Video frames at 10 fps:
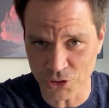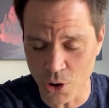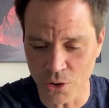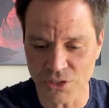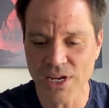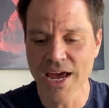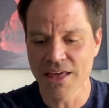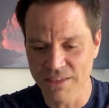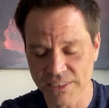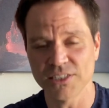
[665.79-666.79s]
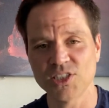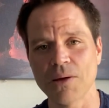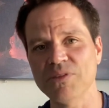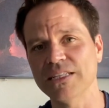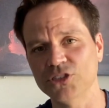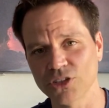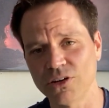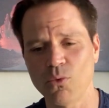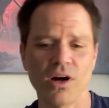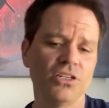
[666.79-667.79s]
goals. This is something that you're going
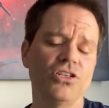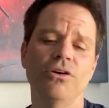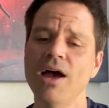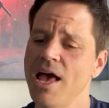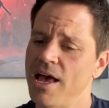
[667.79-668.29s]
to want to do.